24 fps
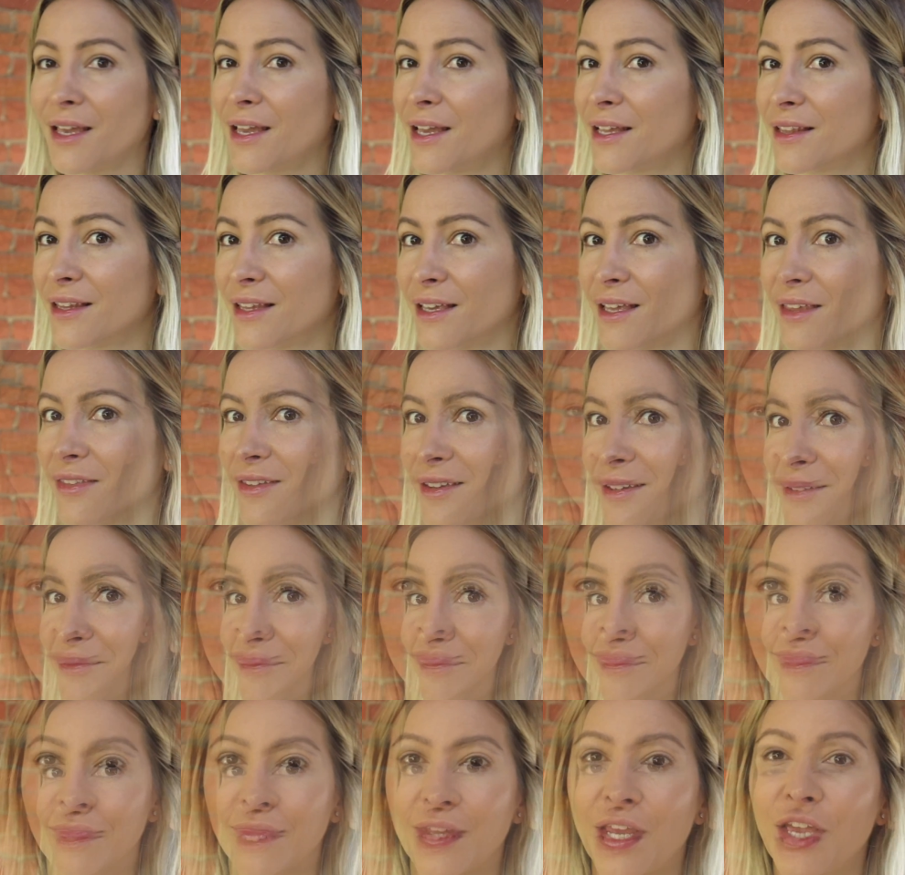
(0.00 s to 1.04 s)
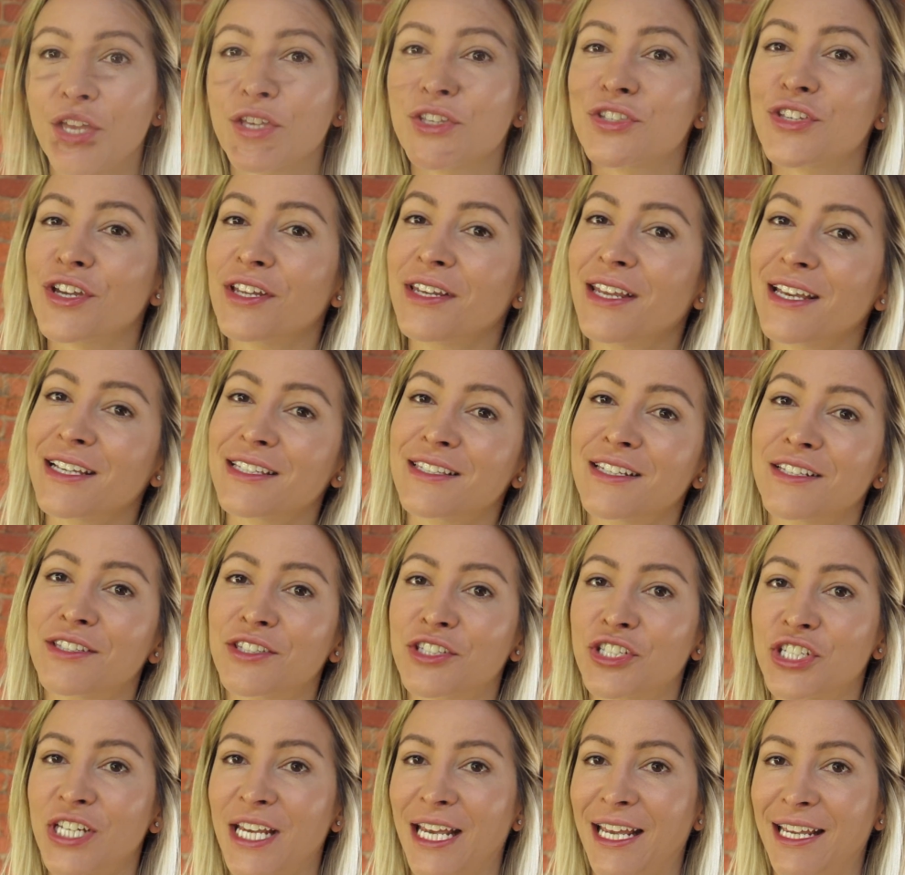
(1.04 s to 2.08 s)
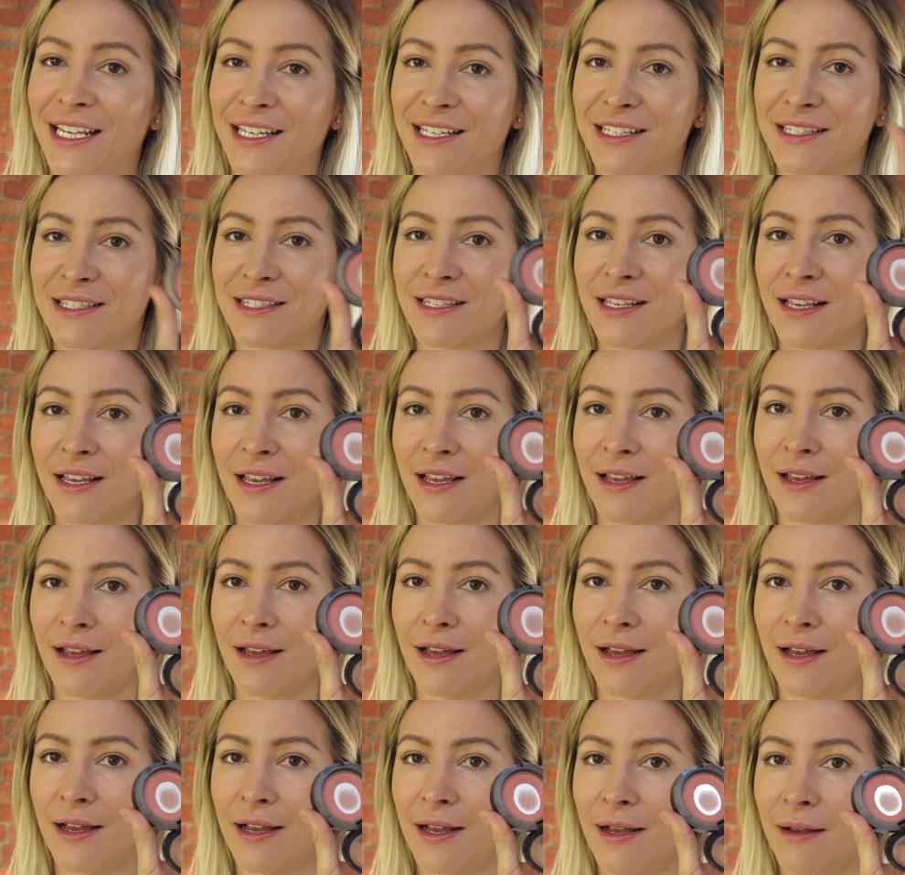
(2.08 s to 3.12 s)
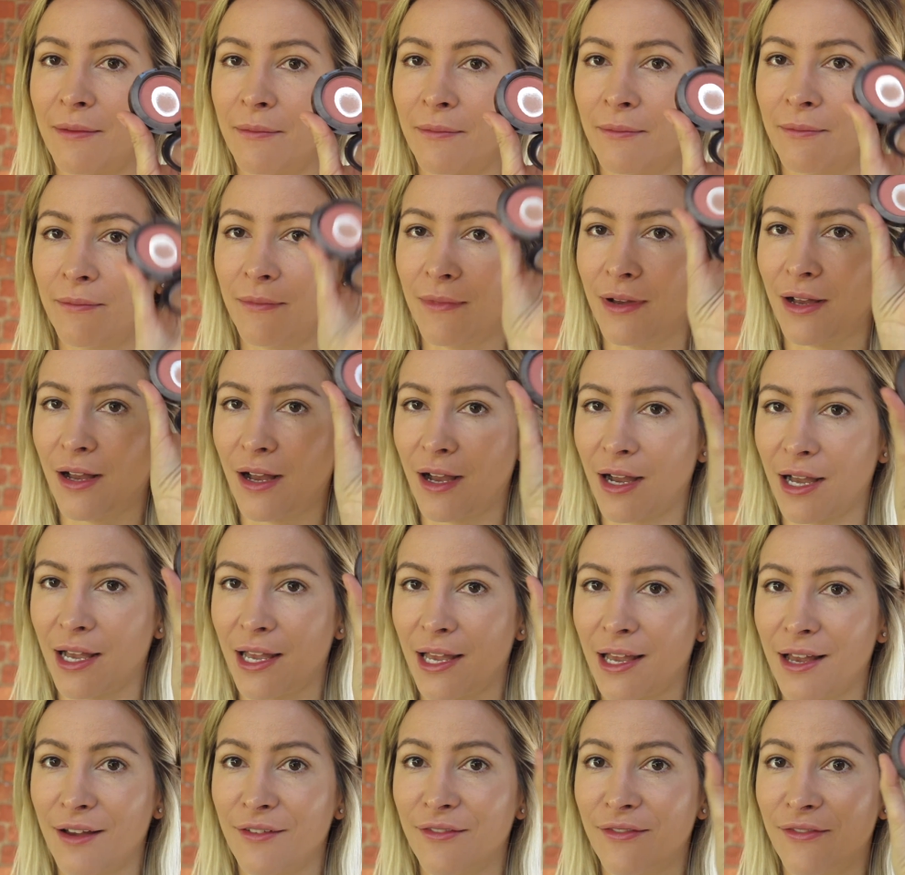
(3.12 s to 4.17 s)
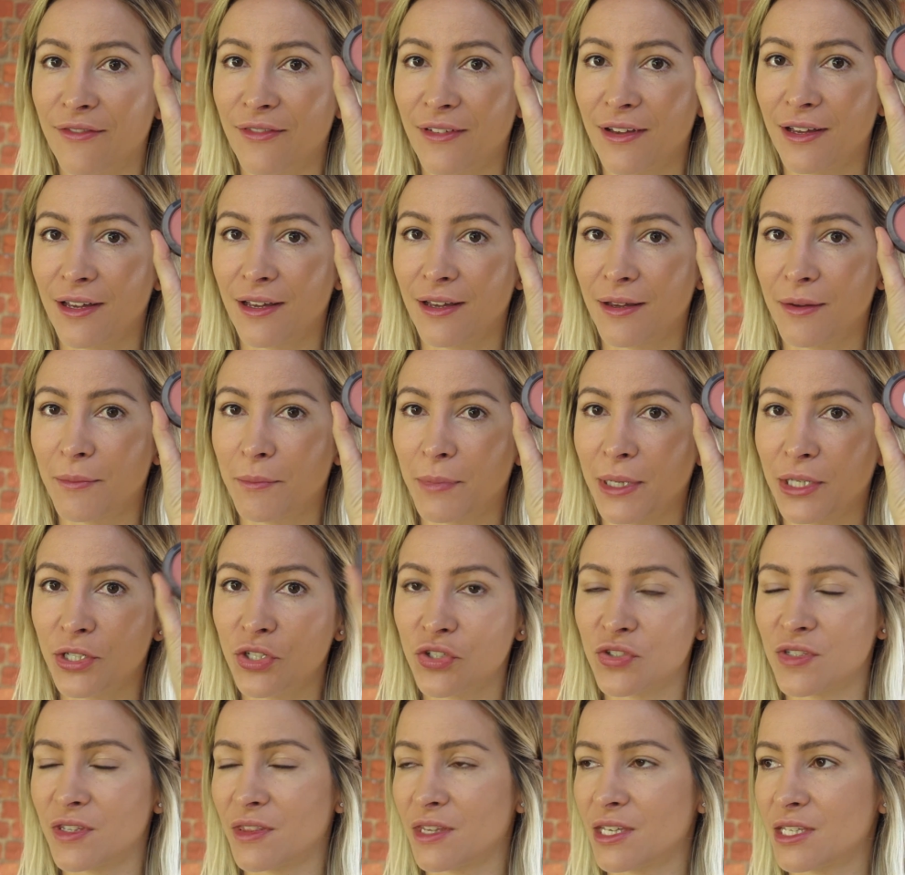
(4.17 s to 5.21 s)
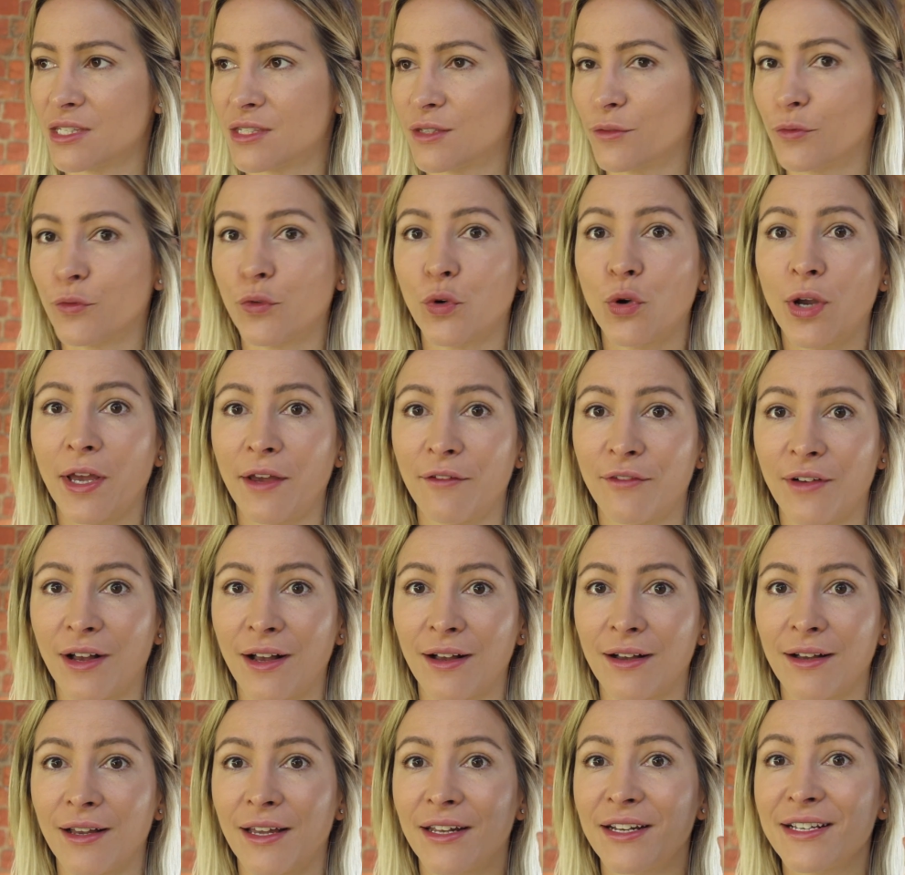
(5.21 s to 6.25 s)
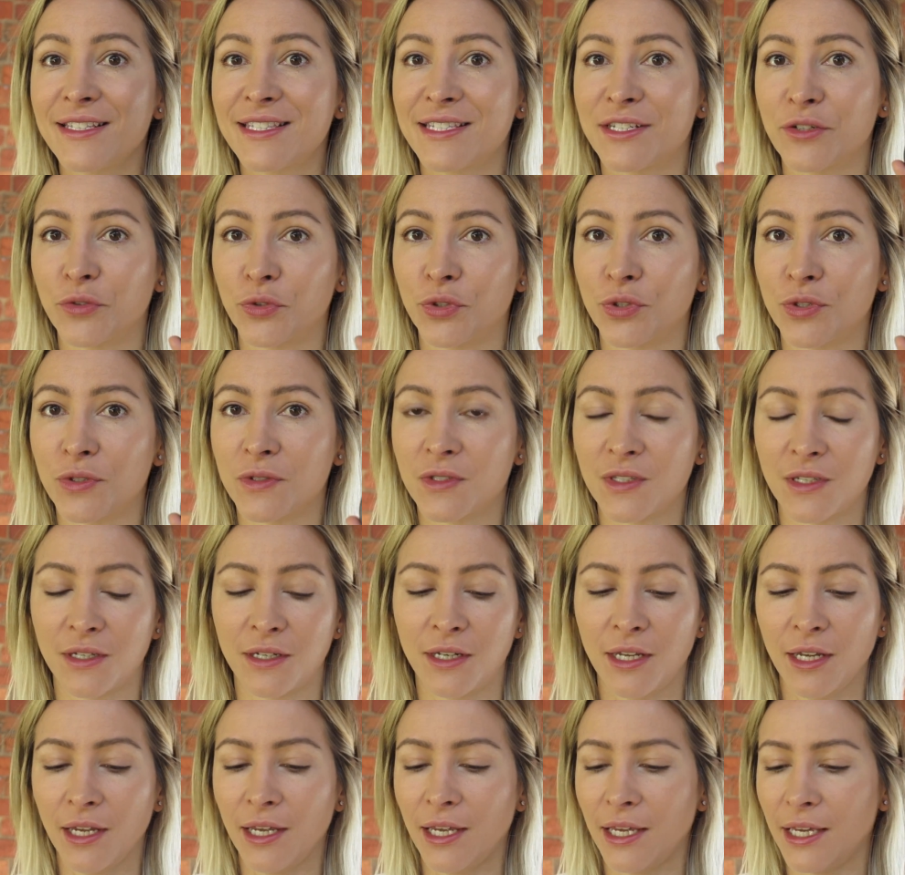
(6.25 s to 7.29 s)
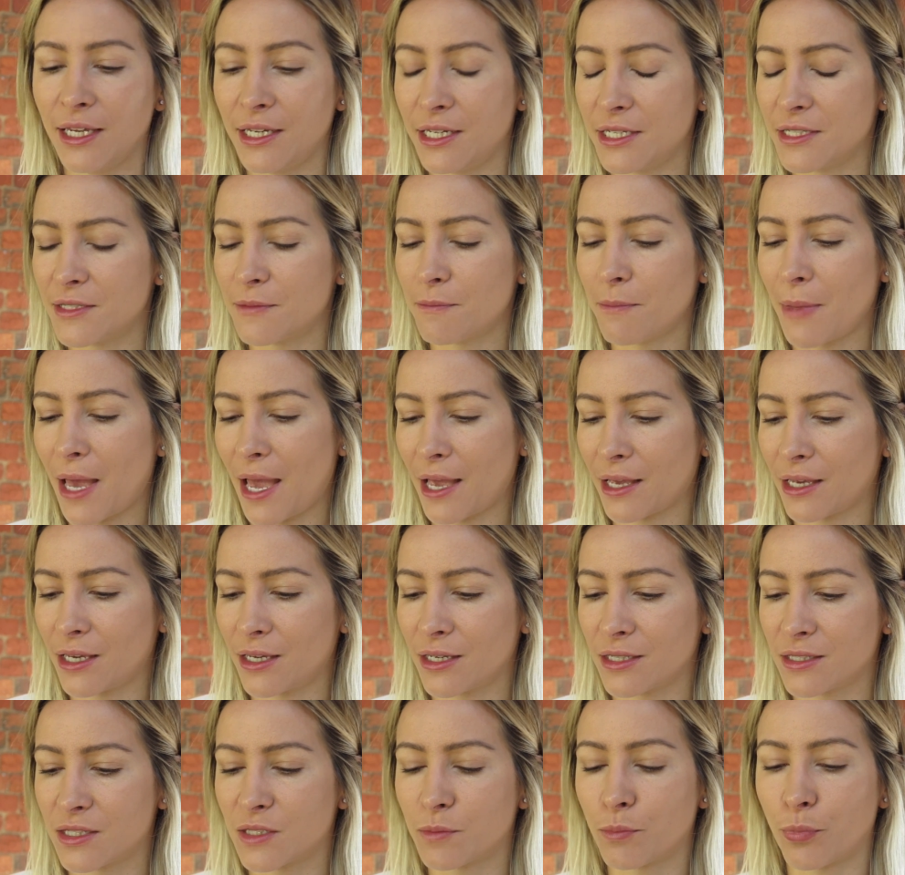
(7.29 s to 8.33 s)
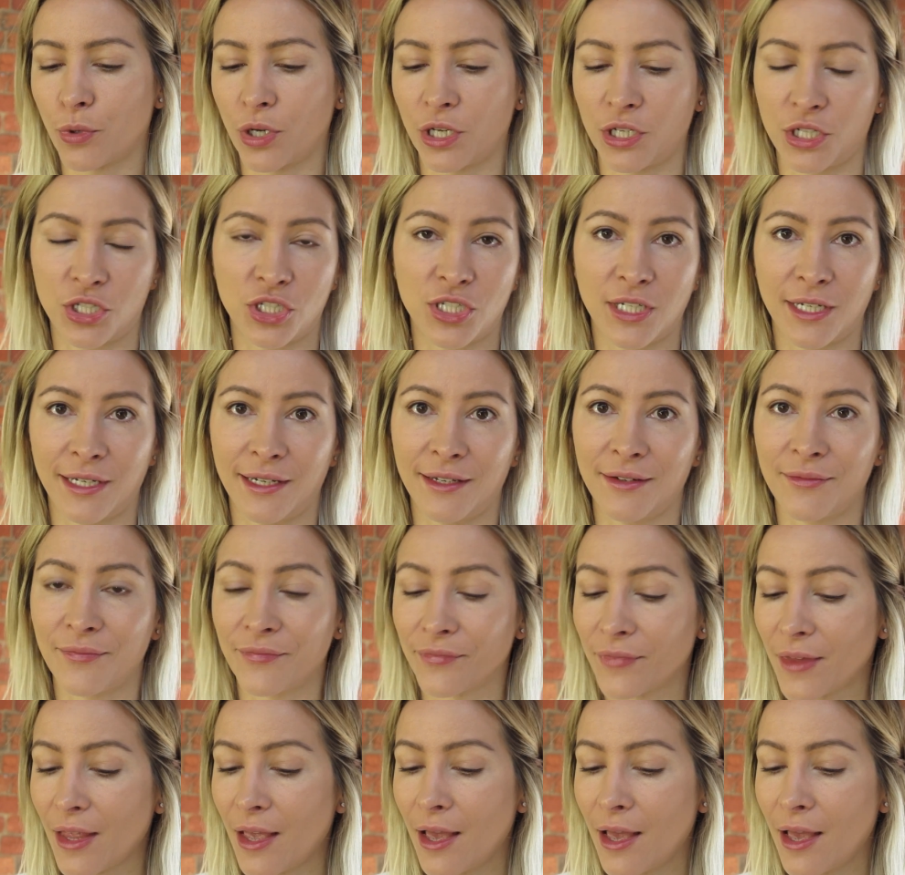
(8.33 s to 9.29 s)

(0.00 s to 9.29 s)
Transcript: And the other. So next it's cheeks. I have been using this forever and I still use it. It is MAC Spring Sheen.